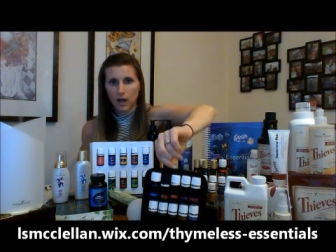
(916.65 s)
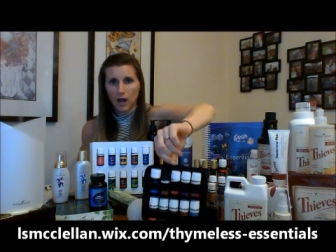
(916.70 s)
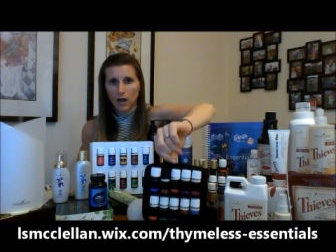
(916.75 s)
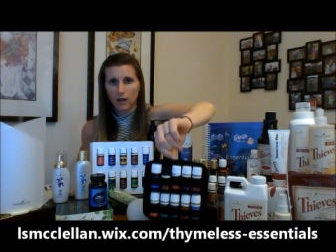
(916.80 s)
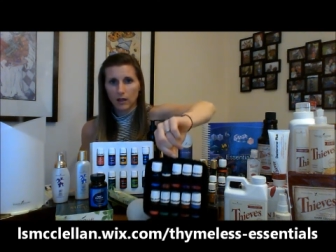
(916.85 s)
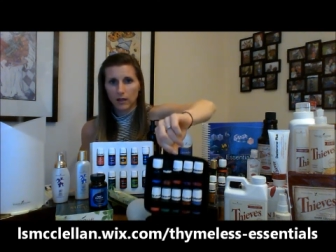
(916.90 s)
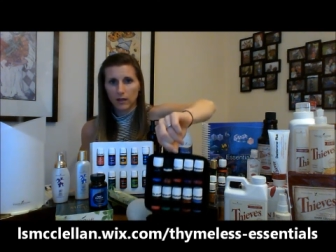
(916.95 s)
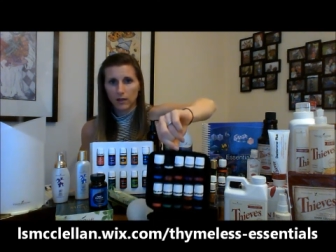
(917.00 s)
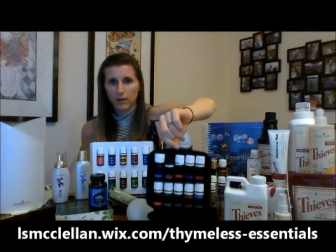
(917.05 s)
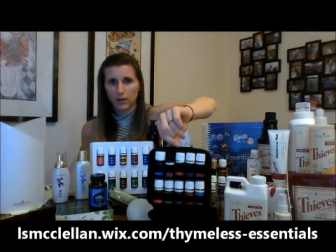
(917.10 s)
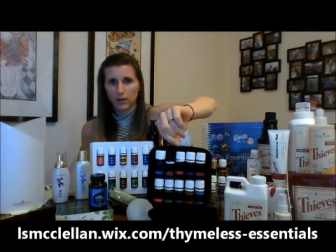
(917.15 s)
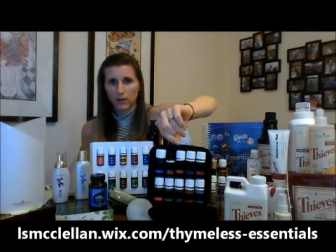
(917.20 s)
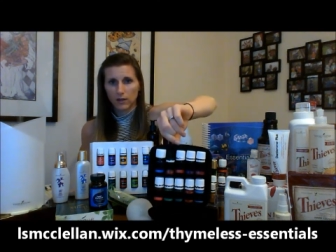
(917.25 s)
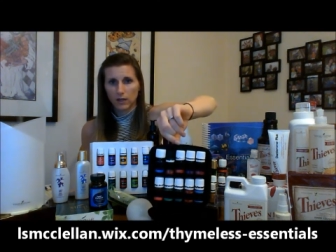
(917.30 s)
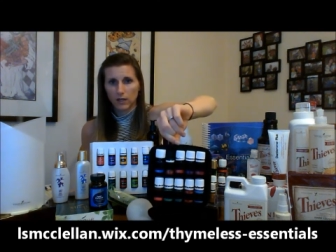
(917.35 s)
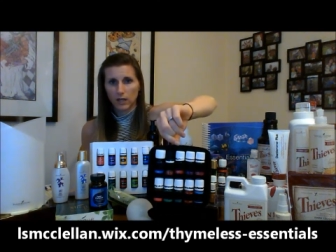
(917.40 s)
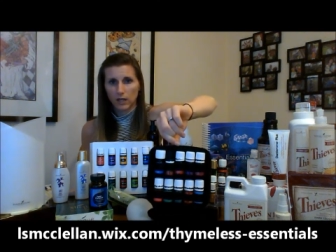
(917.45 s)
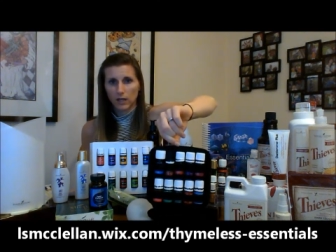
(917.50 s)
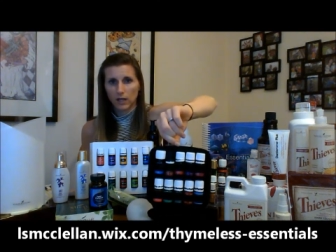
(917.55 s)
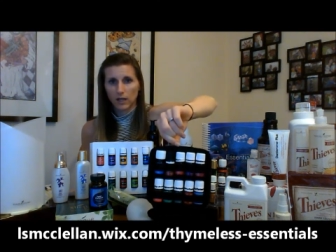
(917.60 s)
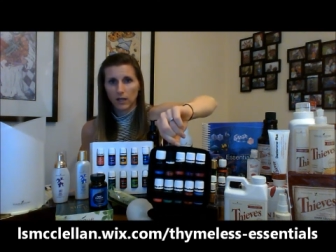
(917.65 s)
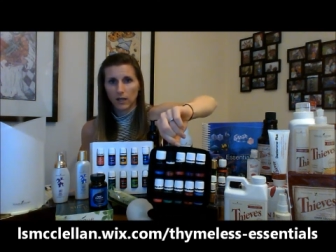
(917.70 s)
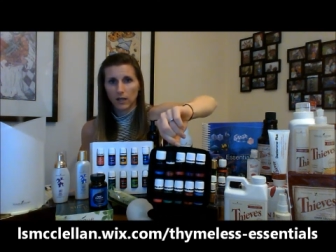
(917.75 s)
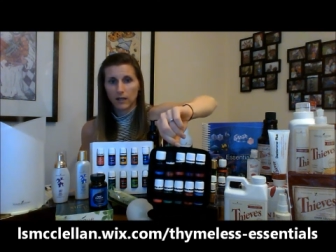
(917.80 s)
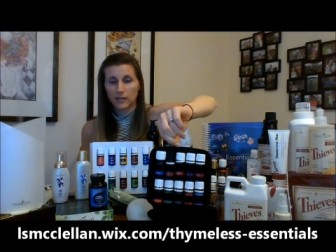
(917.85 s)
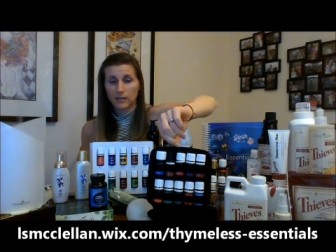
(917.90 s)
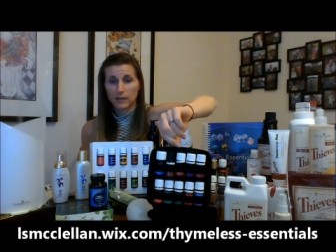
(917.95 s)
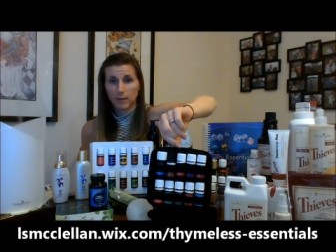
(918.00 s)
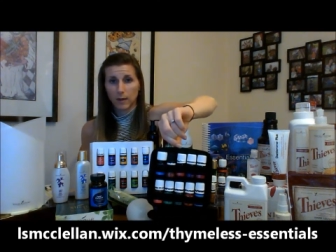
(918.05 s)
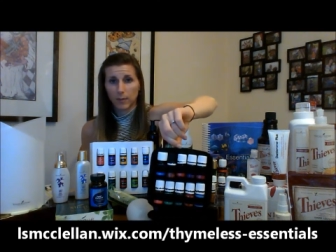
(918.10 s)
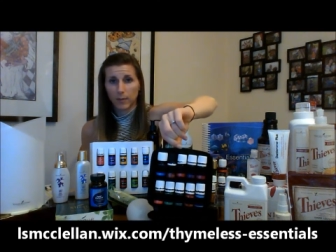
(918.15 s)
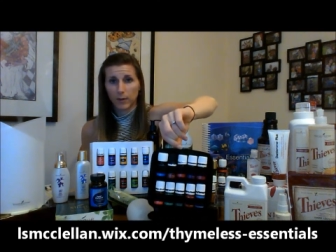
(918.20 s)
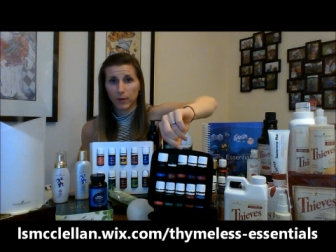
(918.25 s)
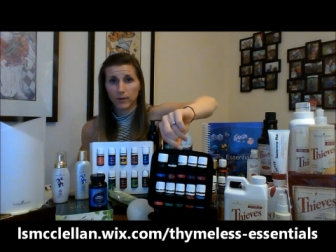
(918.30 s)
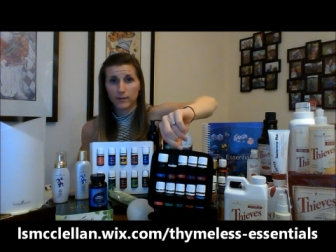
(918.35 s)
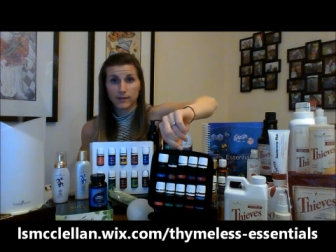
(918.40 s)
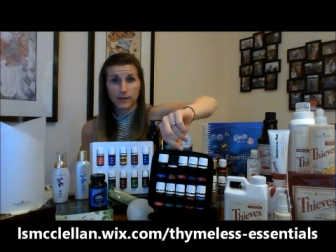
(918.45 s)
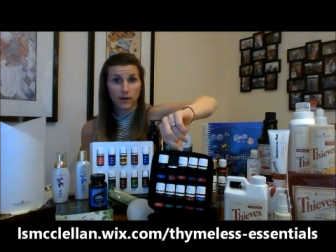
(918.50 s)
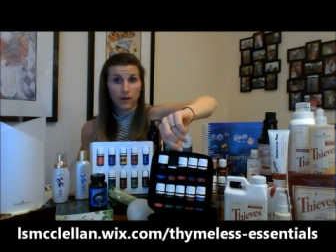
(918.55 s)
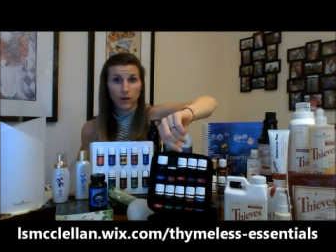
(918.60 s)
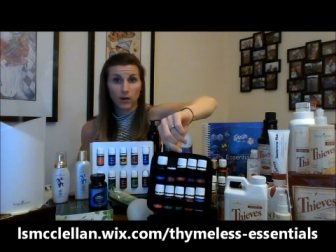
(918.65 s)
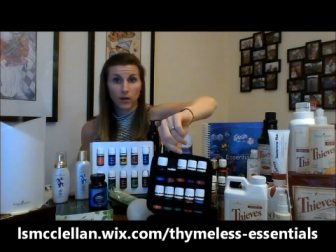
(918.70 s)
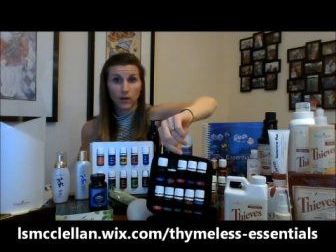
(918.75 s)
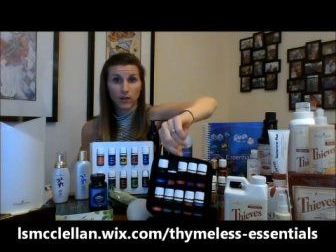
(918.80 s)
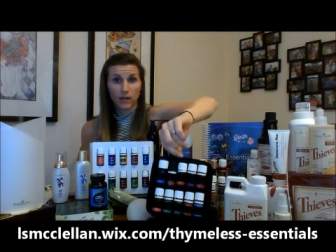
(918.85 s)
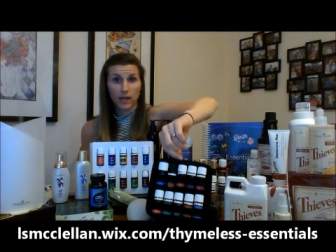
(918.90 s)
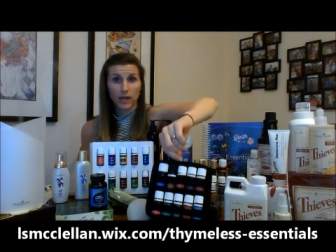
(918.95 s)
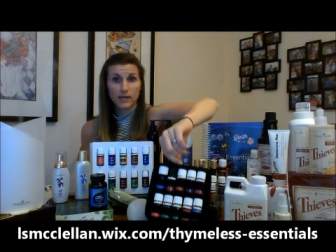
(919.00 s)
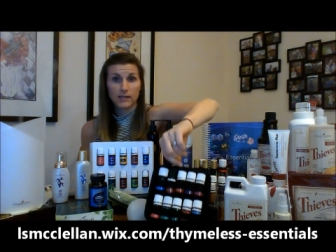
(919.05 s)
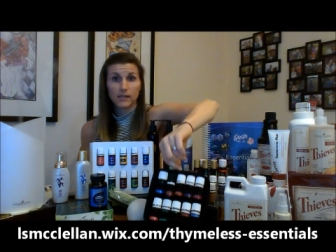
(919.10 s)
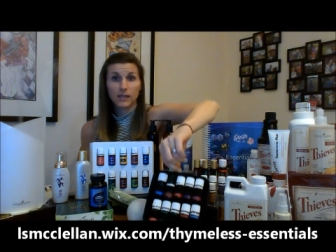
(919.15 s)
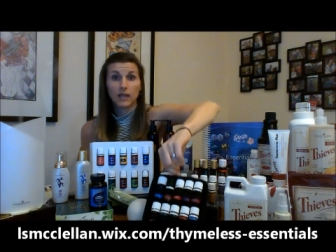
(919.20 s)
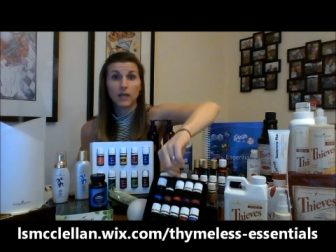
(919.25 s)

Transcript: I literally, it's in my purse in a hard case,